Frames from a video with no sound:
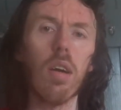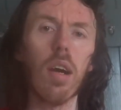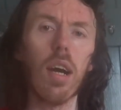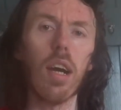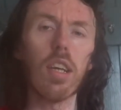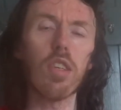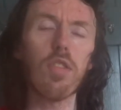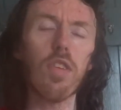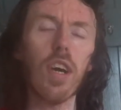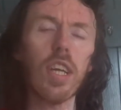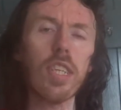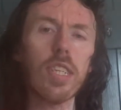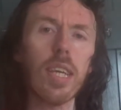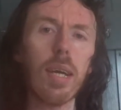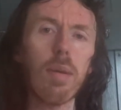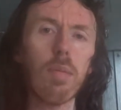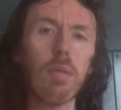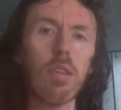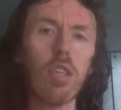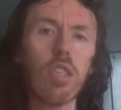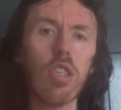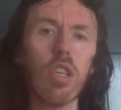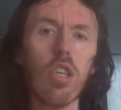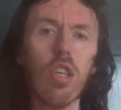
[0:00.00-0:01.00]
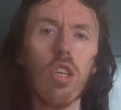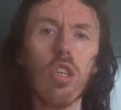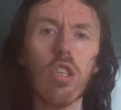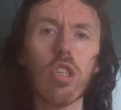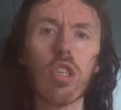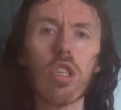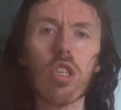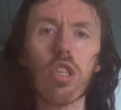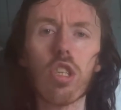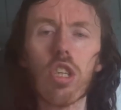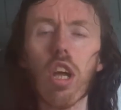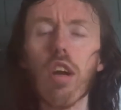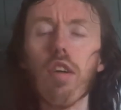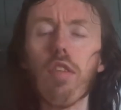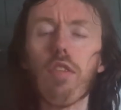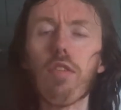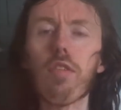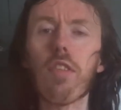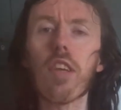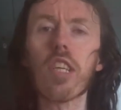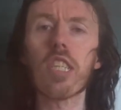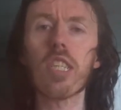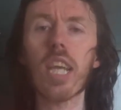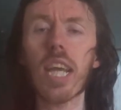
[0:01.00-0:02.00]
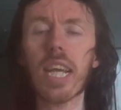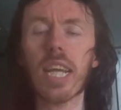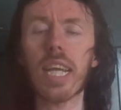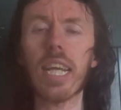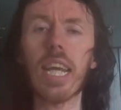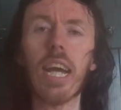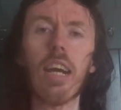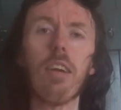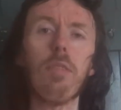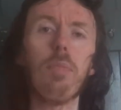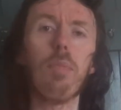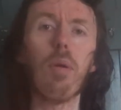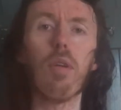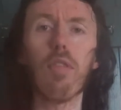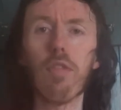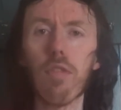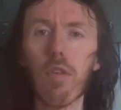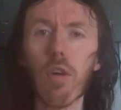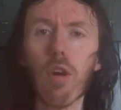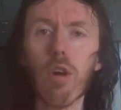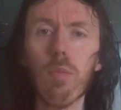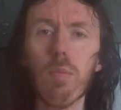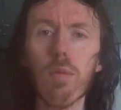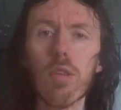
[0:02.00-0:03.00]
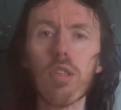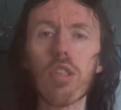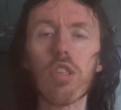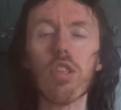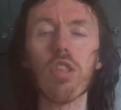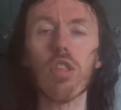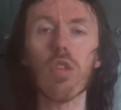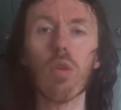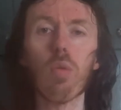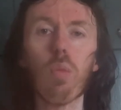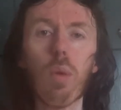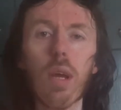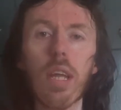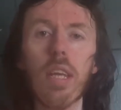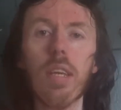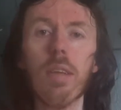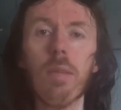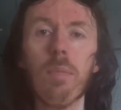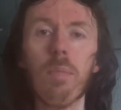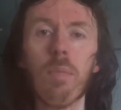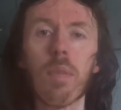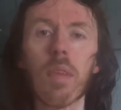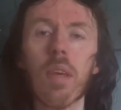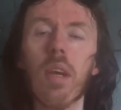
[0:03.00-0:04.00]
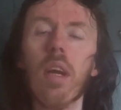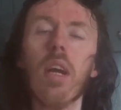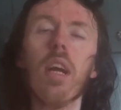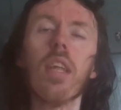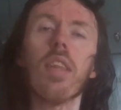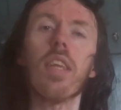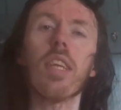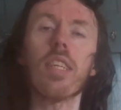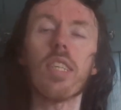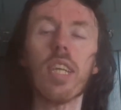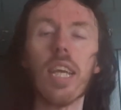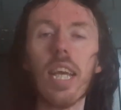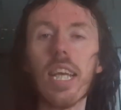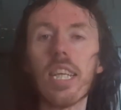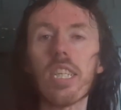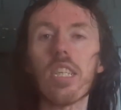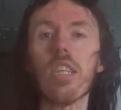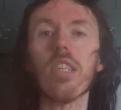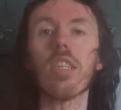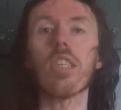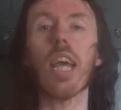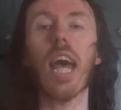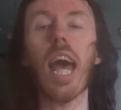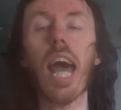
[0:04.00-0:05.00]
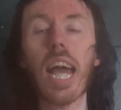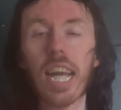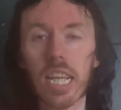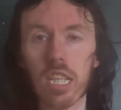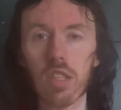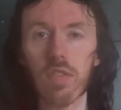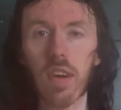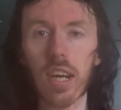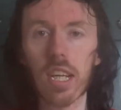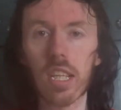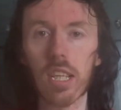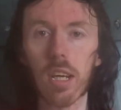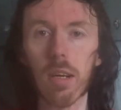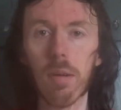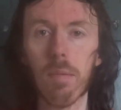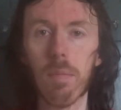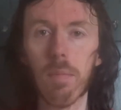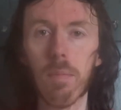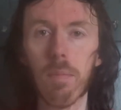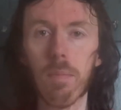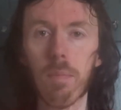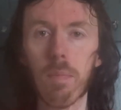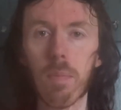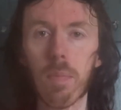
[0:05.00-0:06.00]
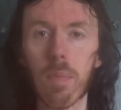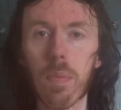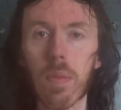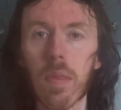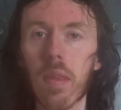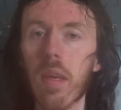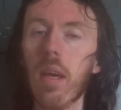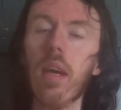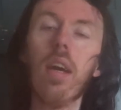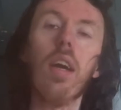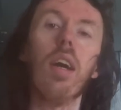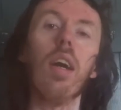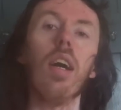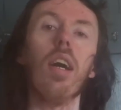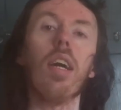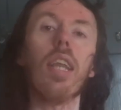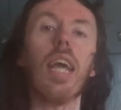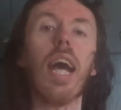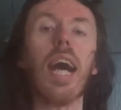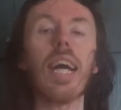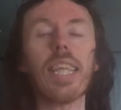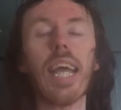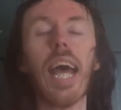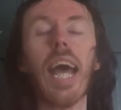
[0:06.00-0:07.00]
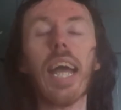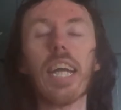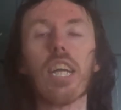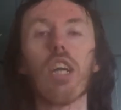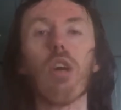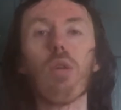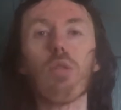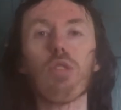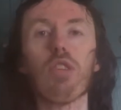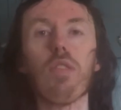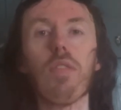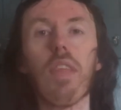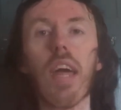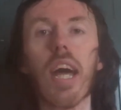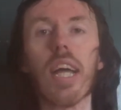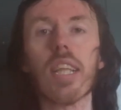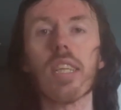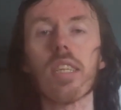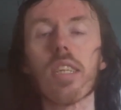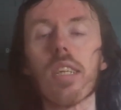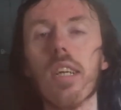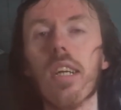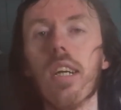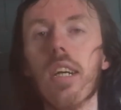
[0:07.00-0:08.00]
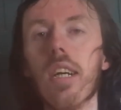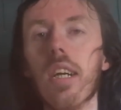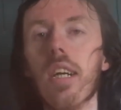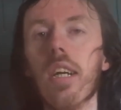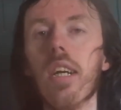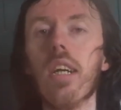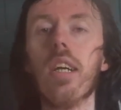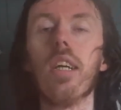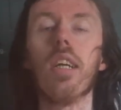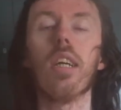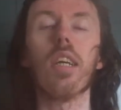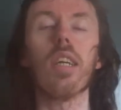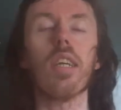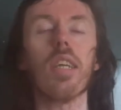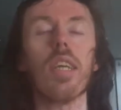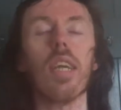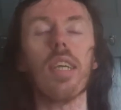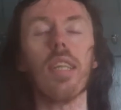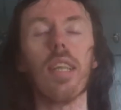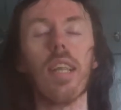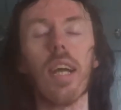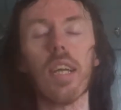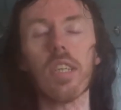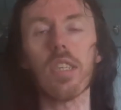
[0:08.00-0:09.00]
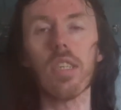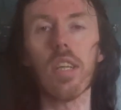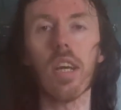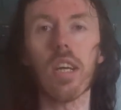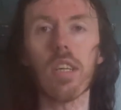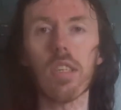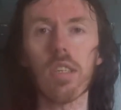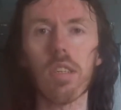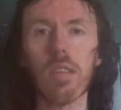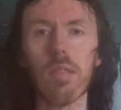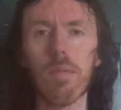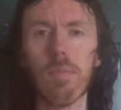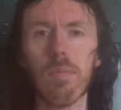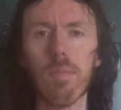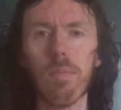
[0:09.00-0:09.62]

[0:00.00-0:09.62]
As far as I'm concerned, stuff the second half performance and the win. This isn't X Factor. And it had echoes of that last night.